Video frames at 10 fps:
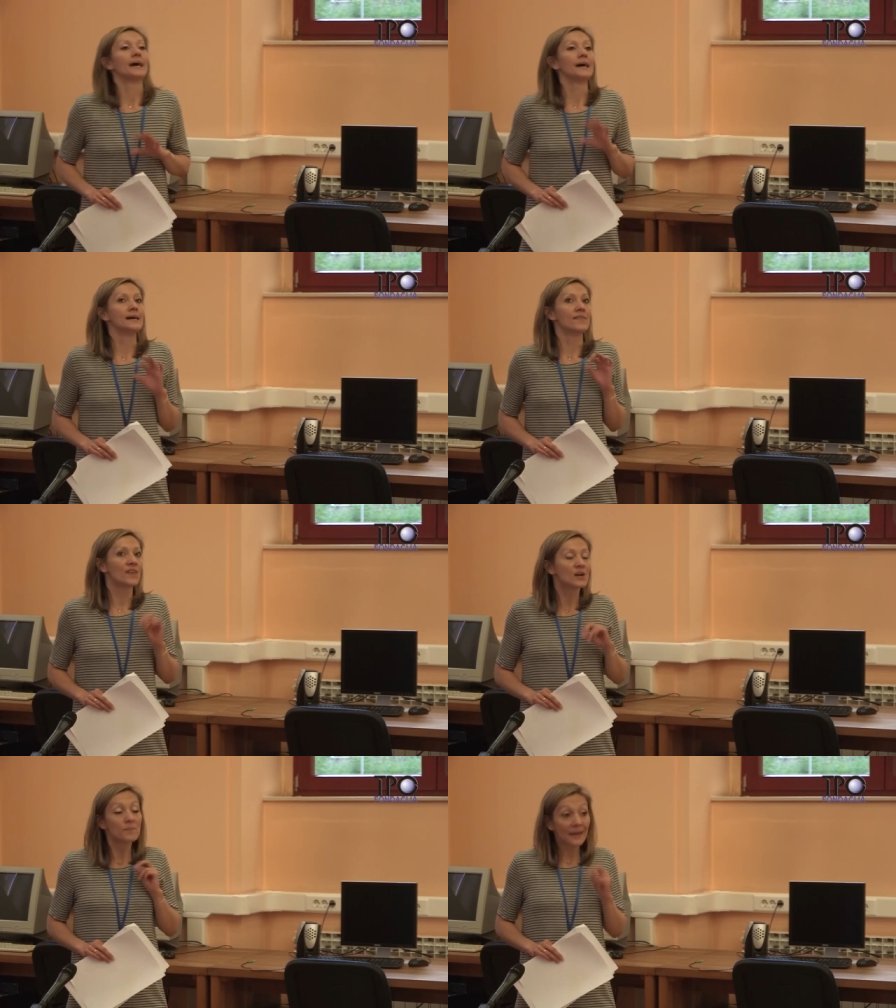
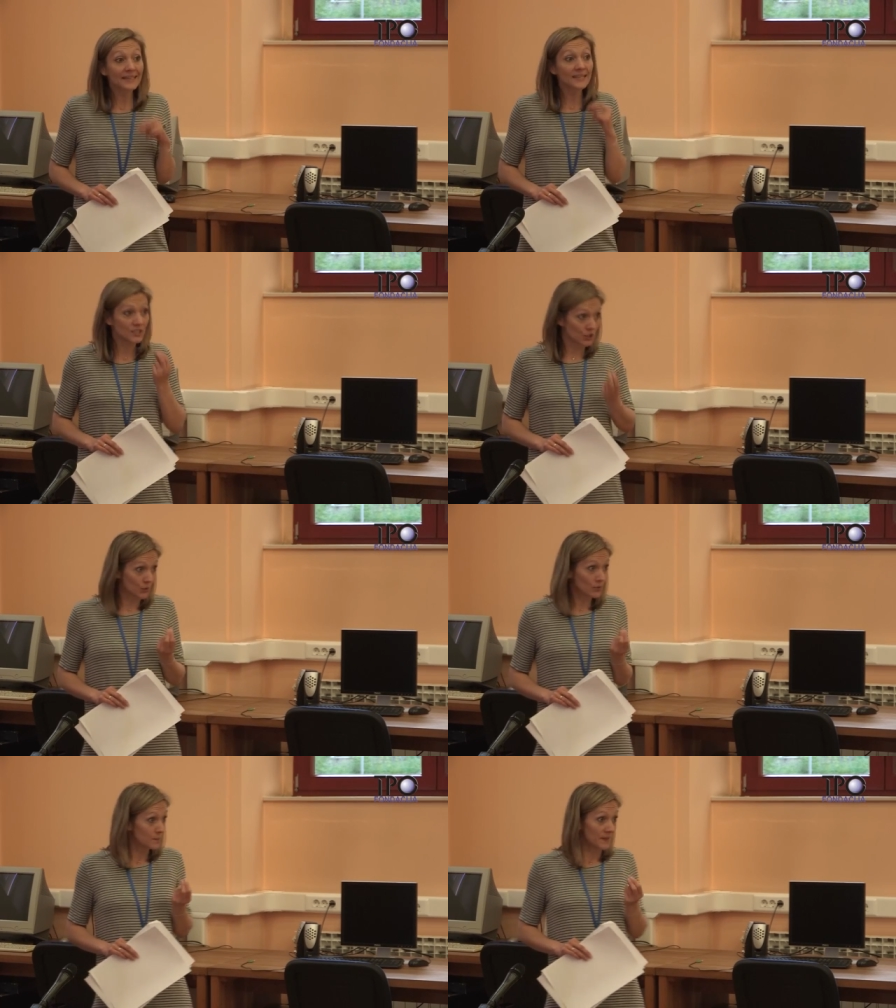They're mainly
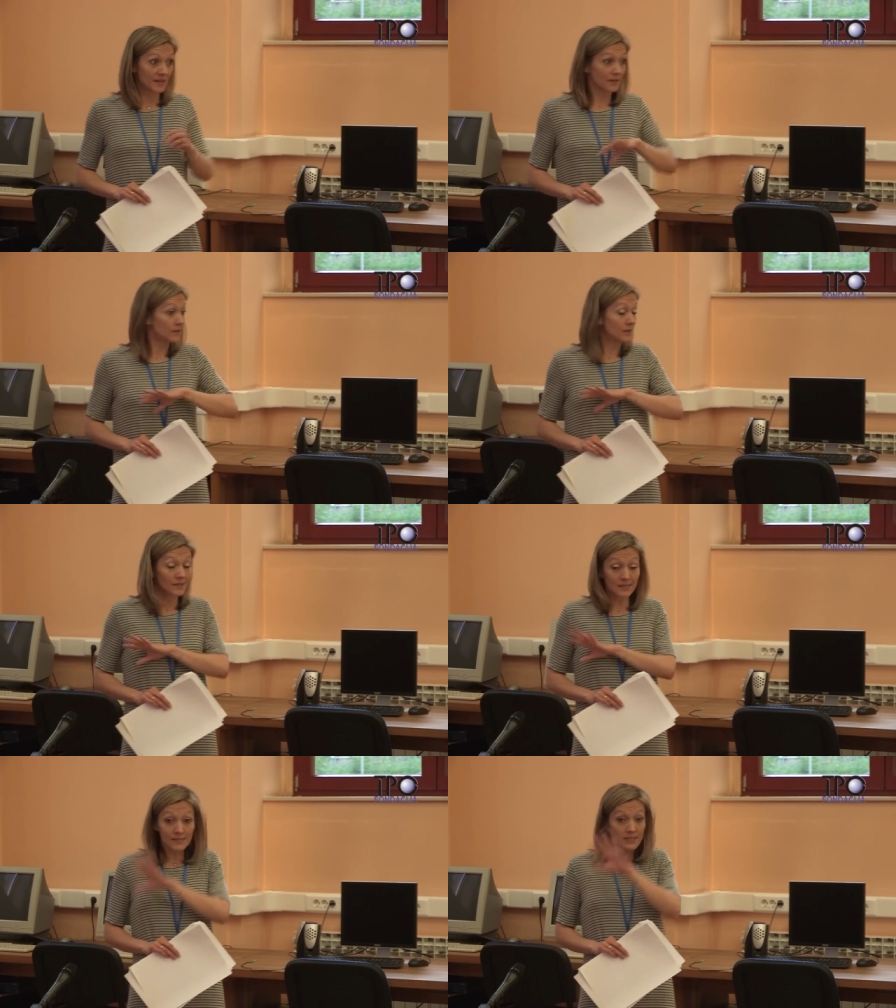youth, but they're
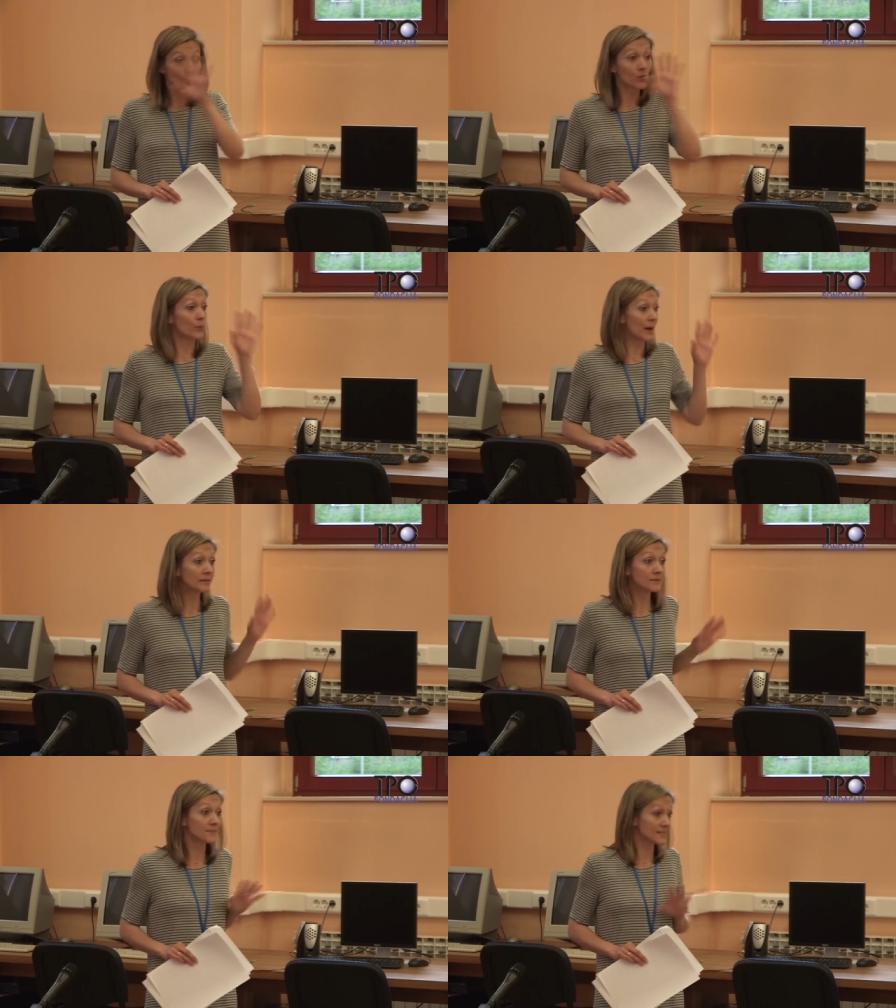also
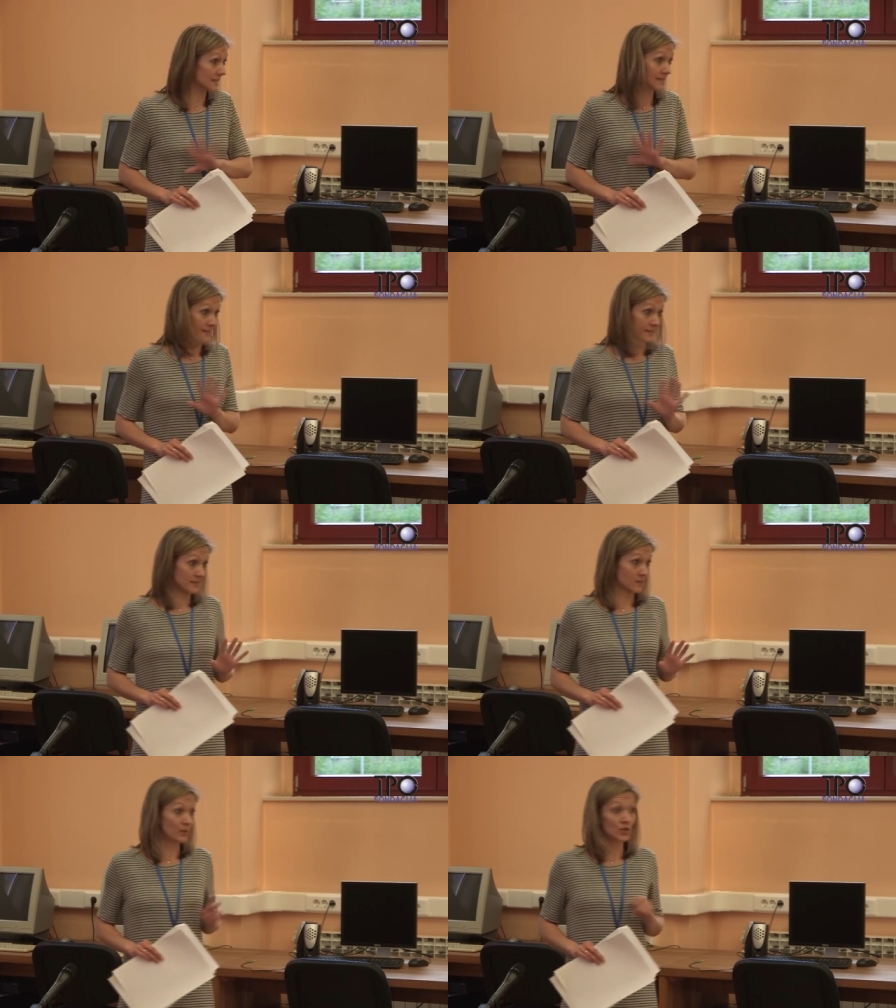random
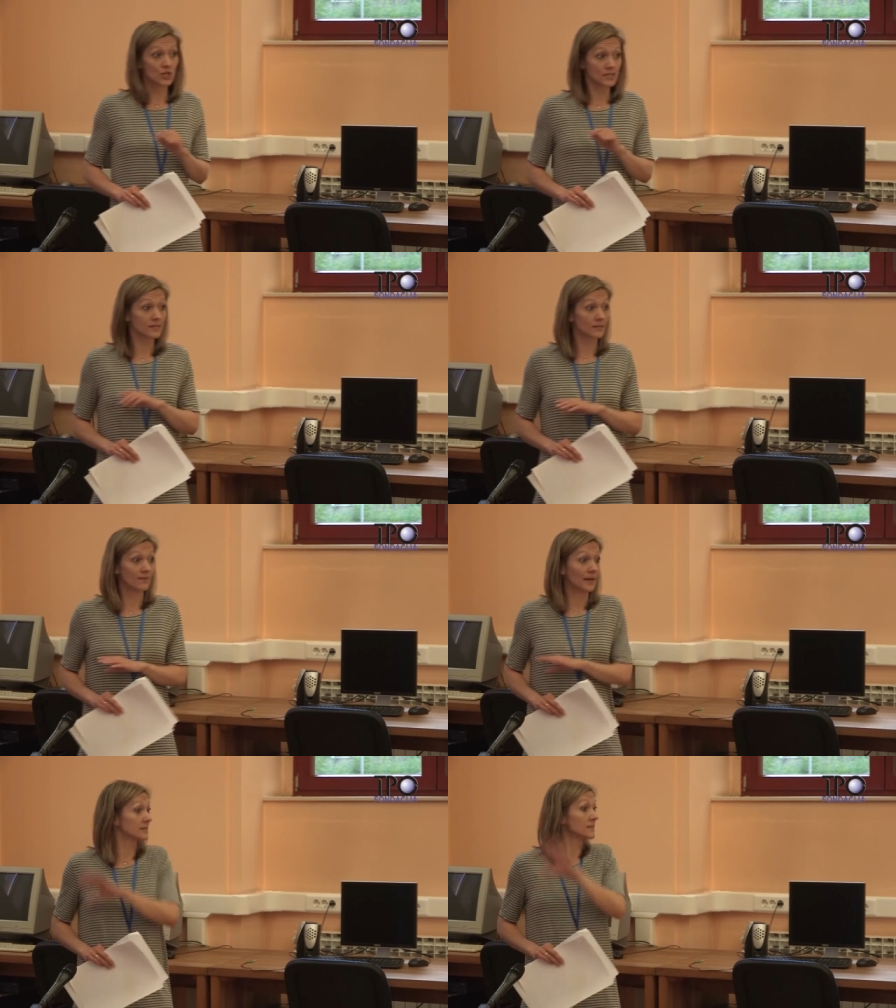citizens. We are just
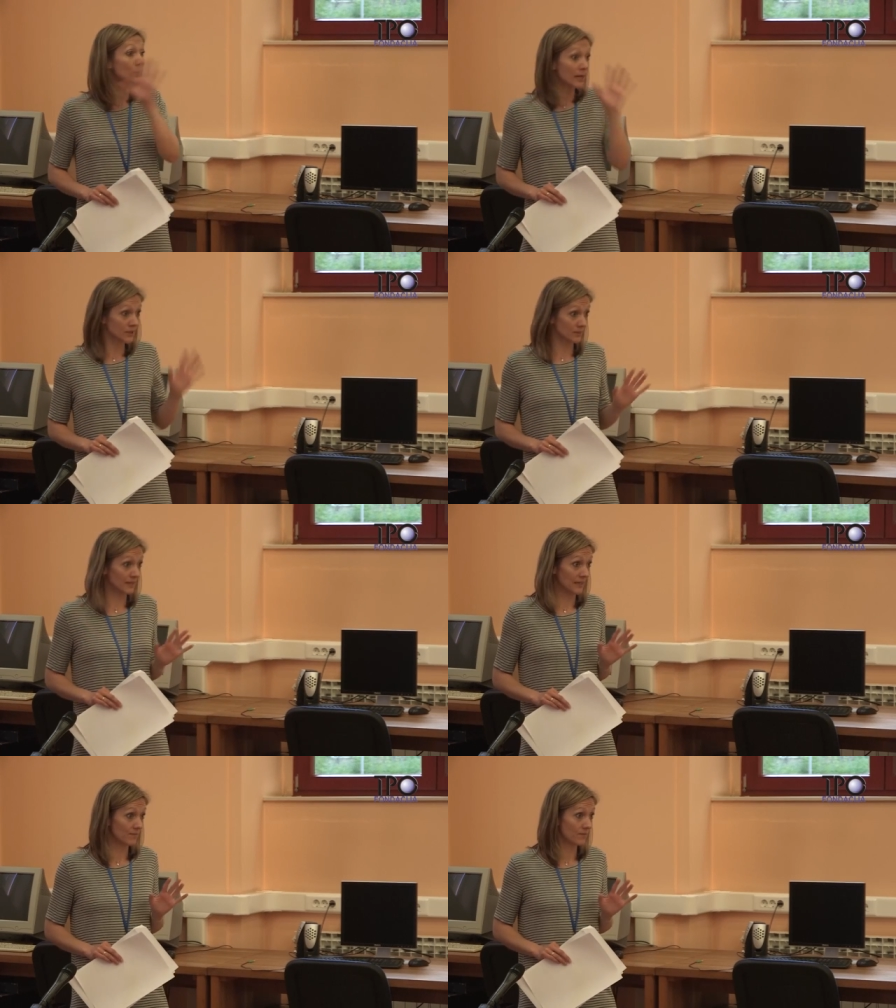inviting
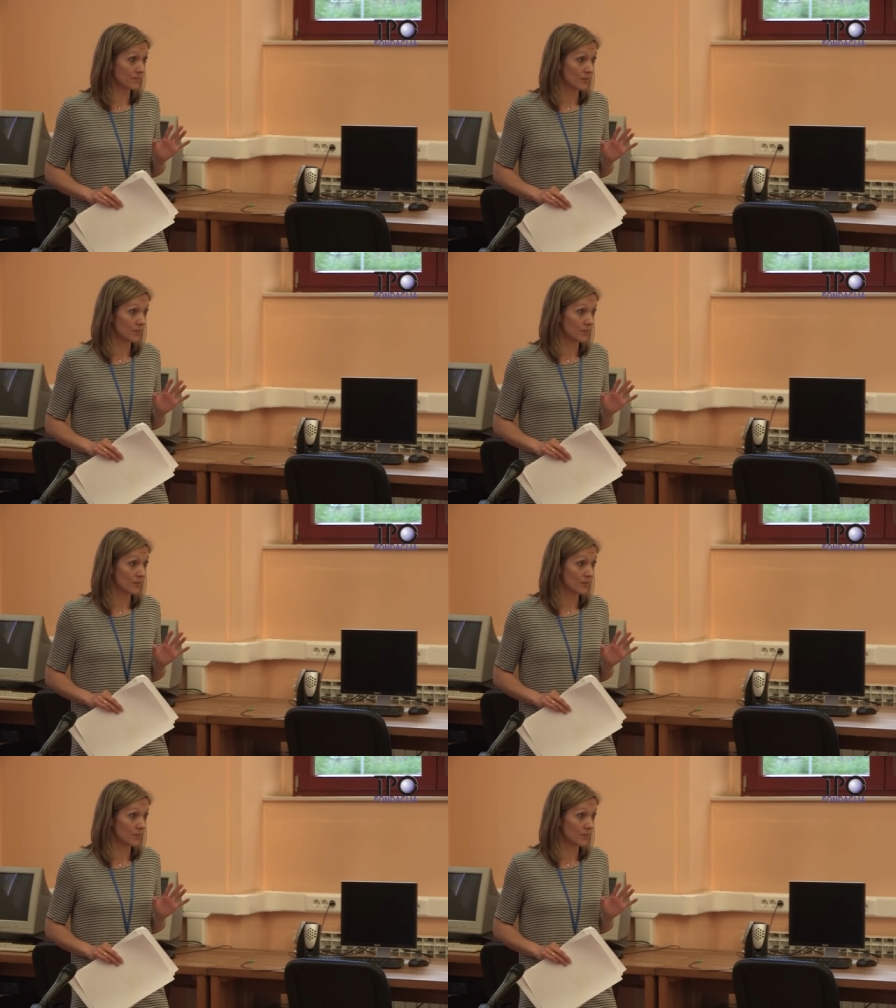randomly.